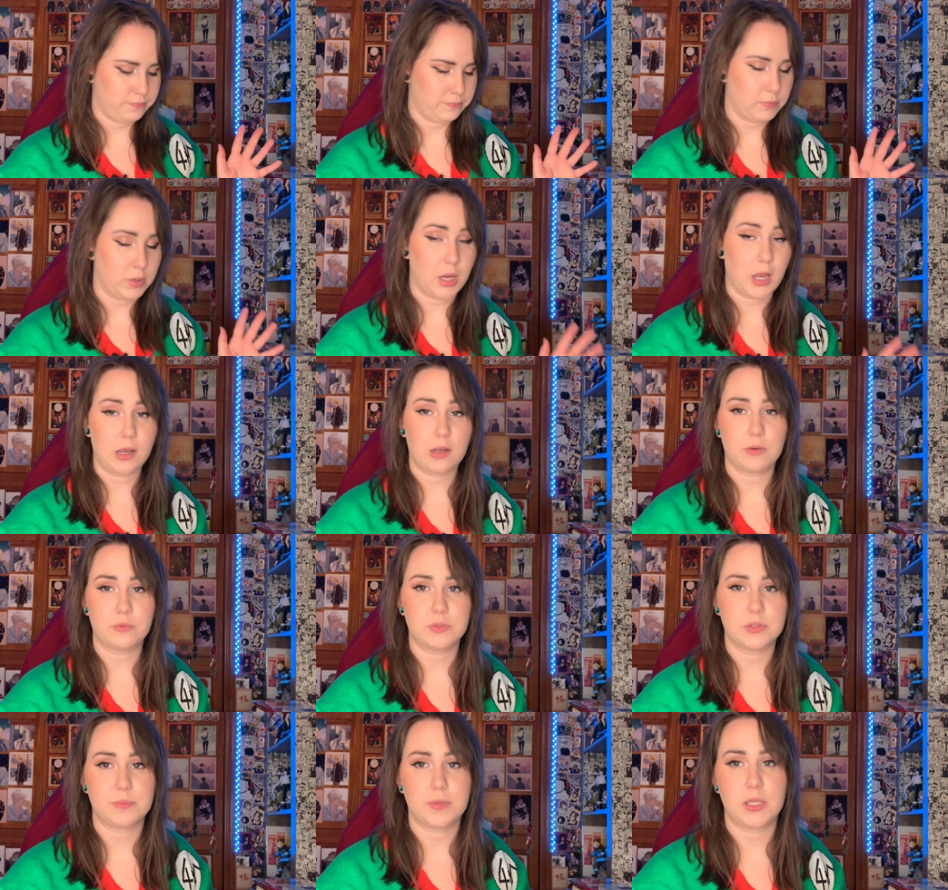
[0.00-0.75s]
mangaka
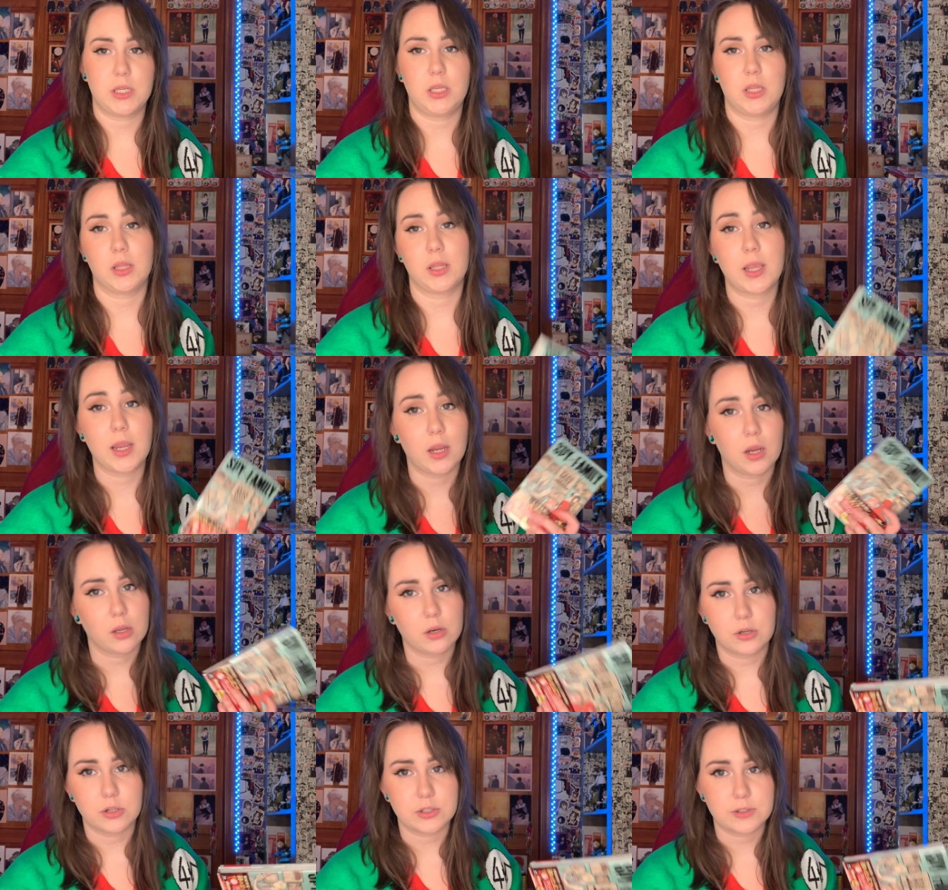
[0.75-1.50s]
was making
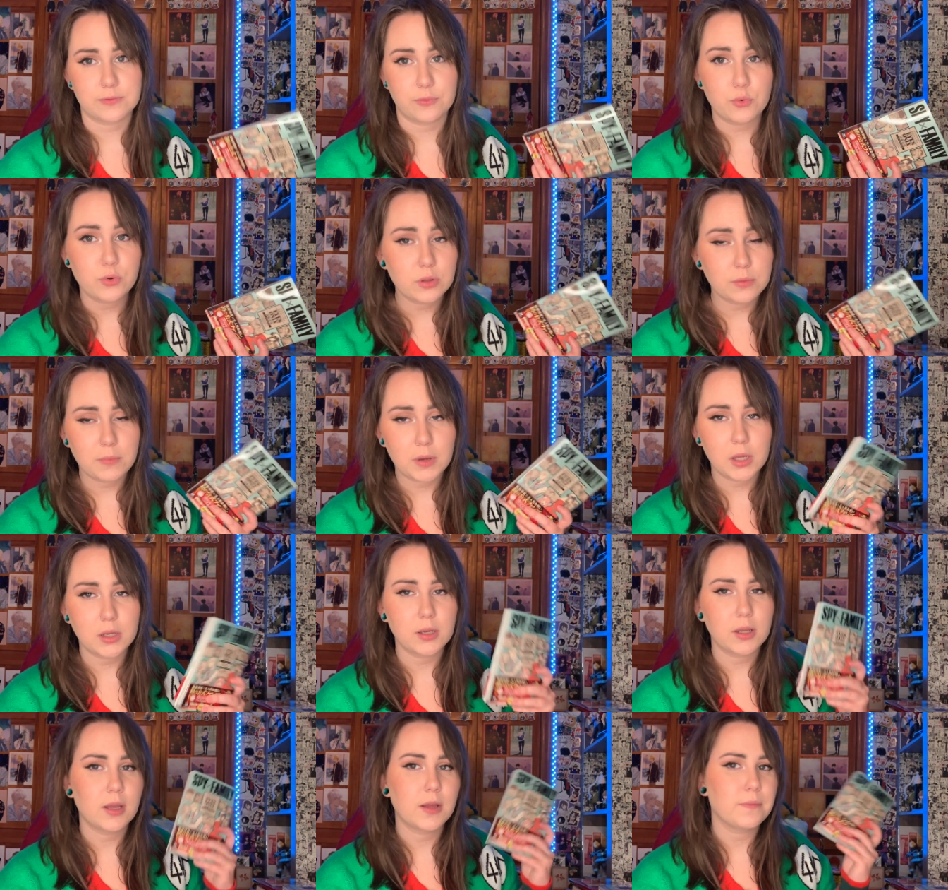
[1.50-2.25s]
characters for the
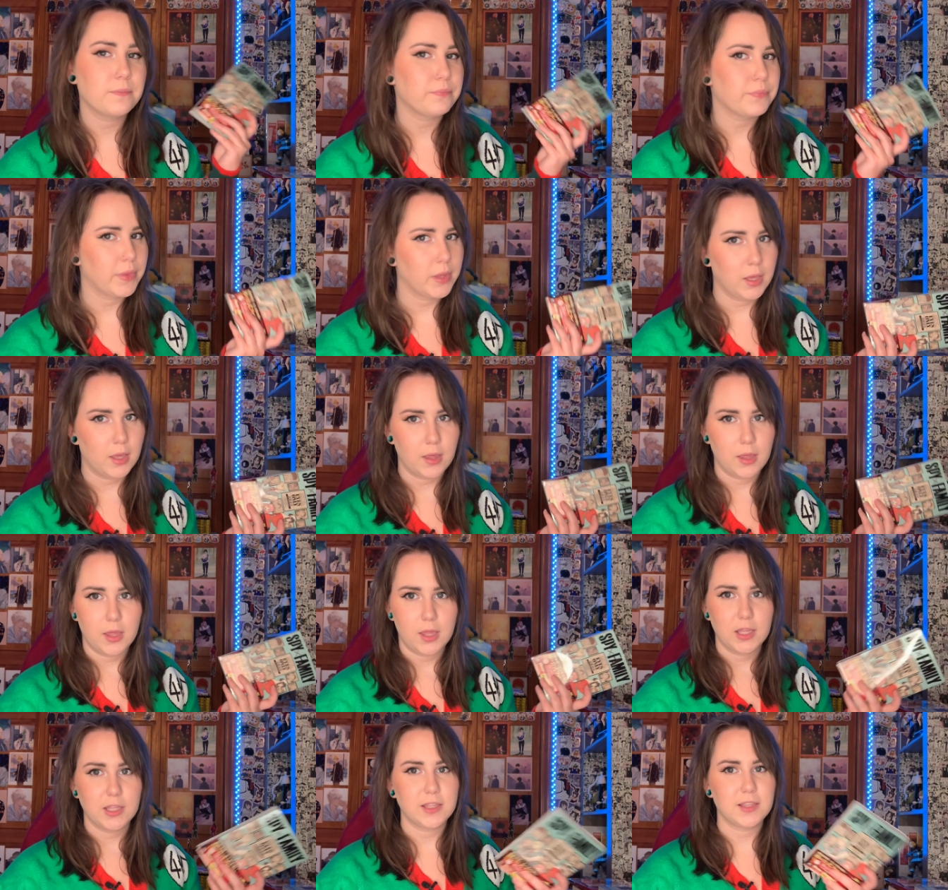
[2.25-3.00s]
manga.
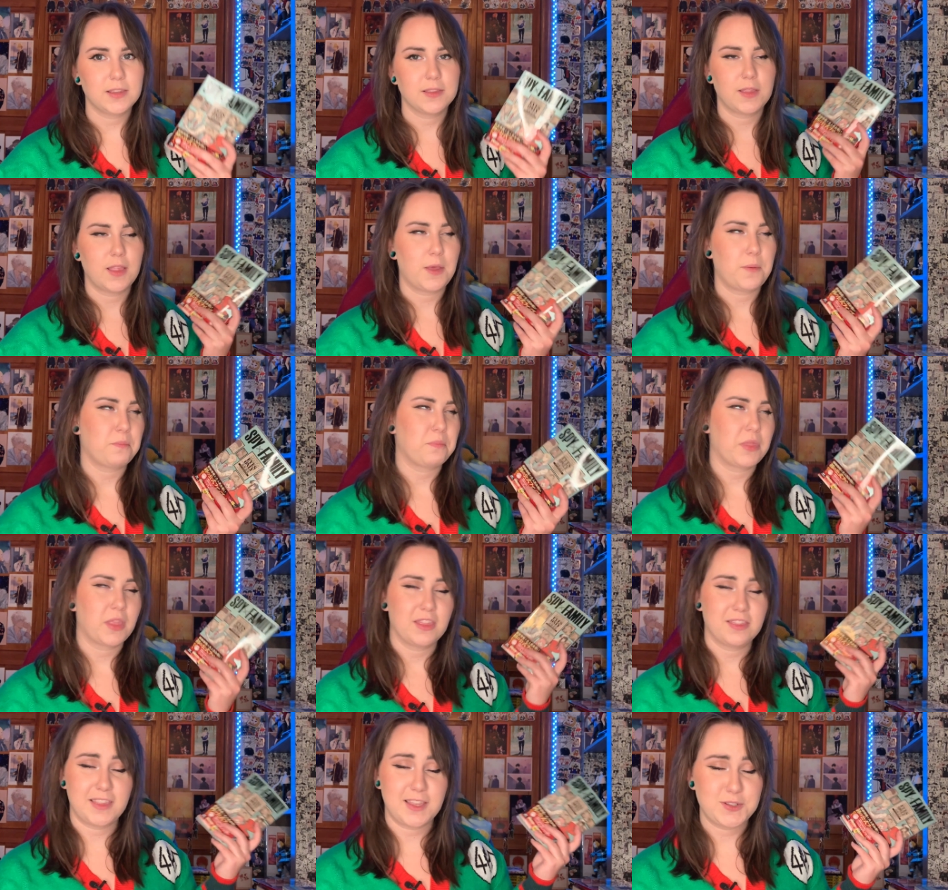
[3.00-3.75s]

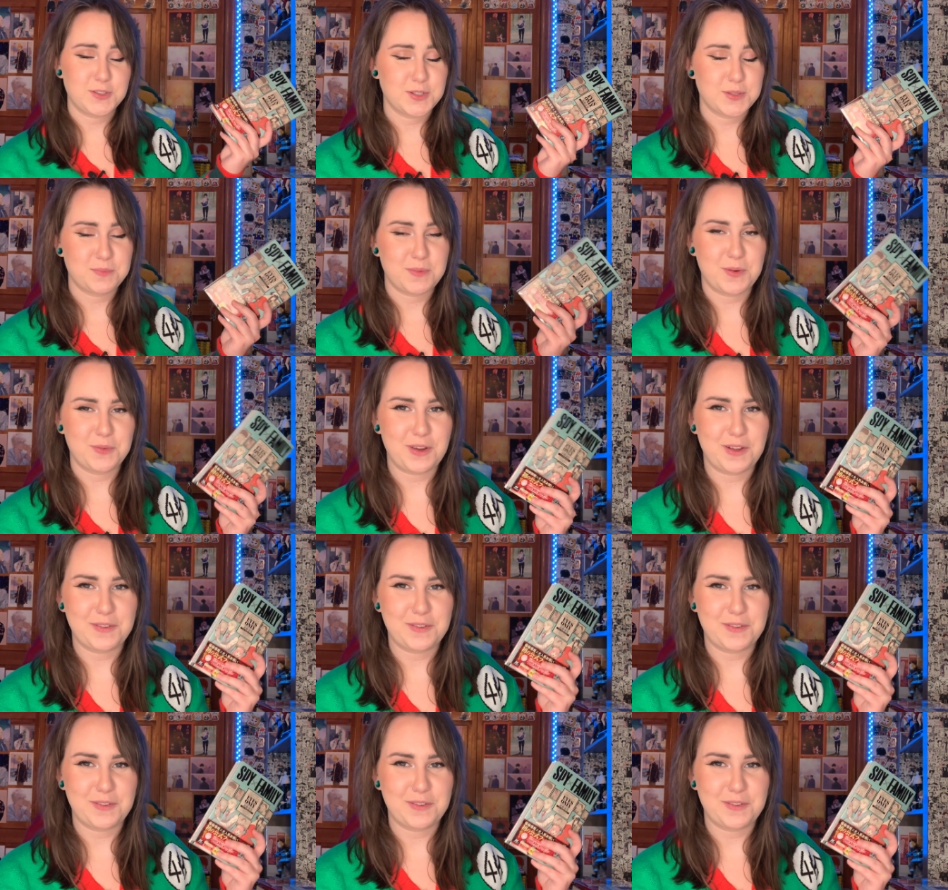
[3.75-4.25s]
That's just my rough